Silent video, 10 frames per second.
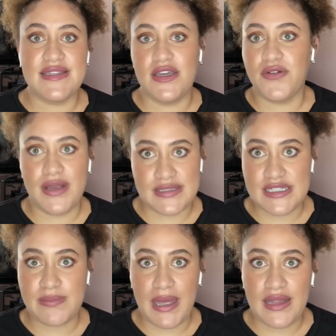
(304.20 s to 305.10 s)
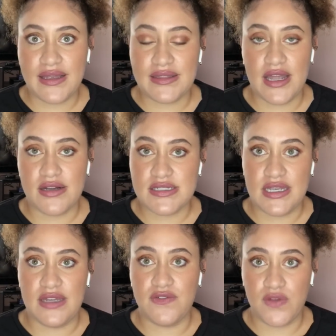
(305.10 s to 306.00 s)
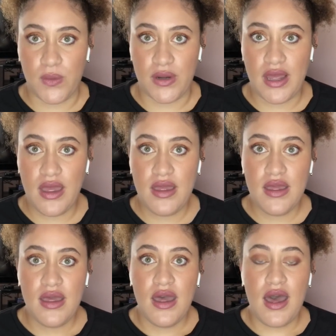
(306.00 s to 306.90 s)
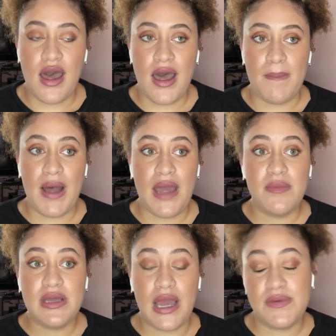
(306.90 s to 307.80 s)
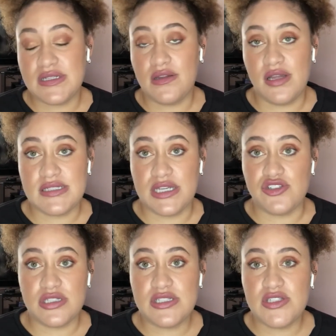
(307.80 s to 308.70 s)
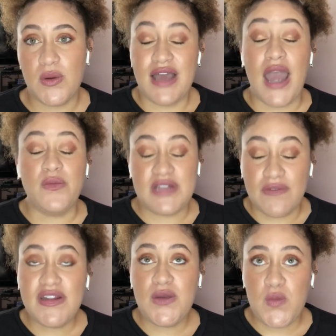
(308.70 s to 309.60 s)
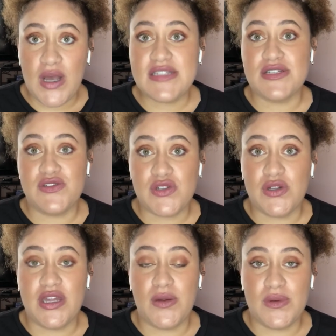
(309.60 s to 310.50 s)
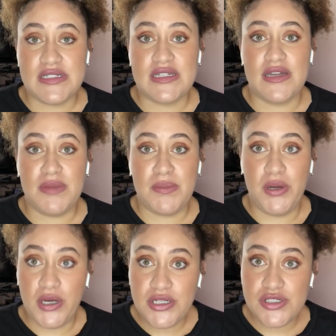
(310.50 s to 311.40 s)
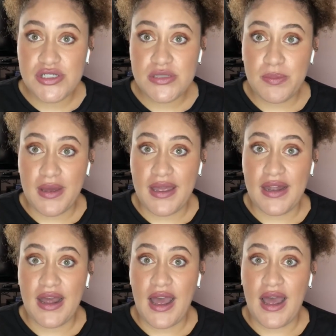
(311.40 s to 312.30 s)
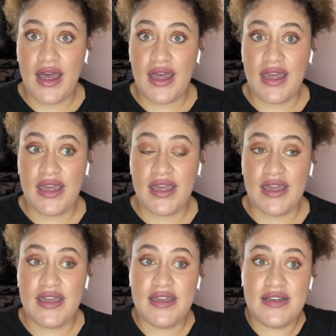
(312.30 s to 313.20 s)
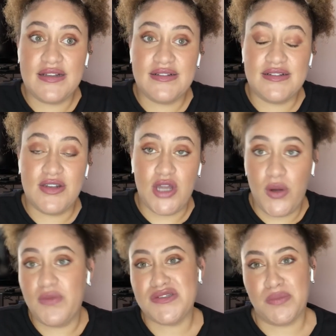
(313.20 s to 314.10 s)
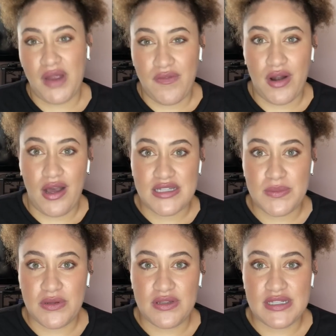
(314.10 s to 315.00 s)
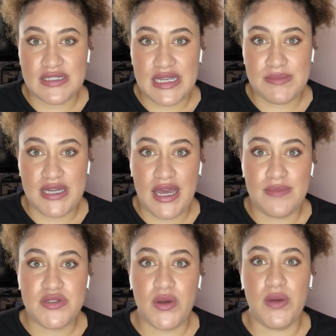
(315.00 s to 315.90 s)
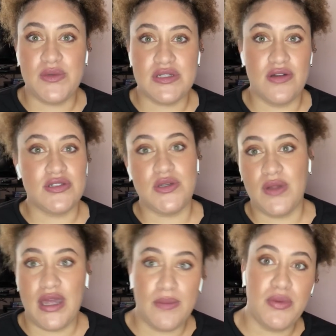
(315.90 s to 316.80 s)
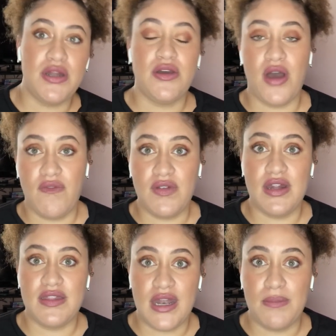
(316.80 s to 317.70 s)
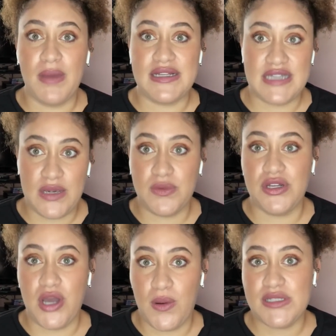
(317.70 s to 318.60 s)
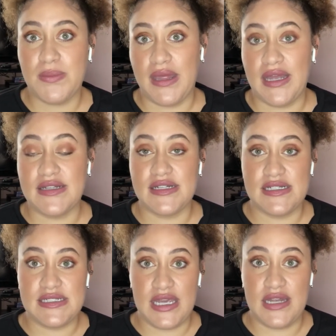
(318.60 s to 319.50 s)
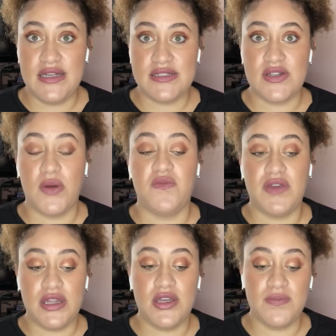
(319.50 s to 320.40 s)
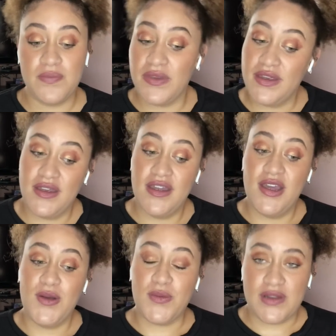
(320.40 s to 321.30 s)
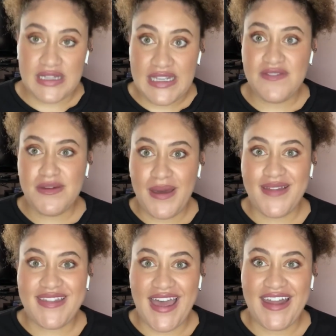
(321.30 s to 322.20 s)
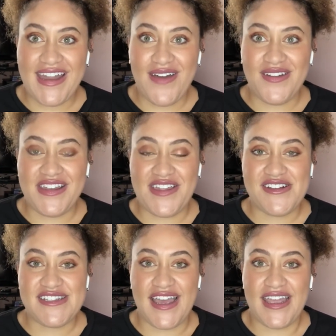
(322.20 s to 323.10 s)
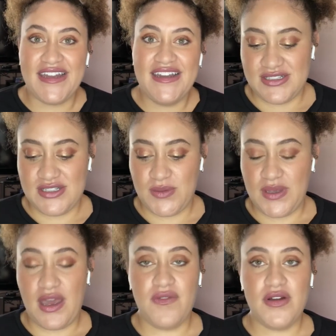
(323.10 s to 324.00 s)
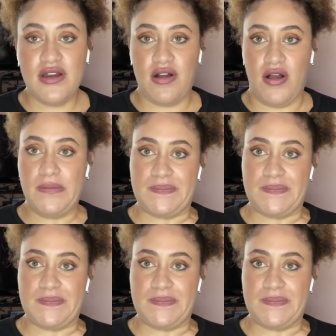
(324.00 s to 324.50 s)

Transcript: a crazy spike like they are seeing in Florida. I was in Los Angeles, so I definitely was concerned that it was going to be pushed, but I know it was a private hospital at the same time, so I was also like pretty confident that my date would go as planned, and it did. So I'm feeling relieved about that now on the other side. So we covered it all.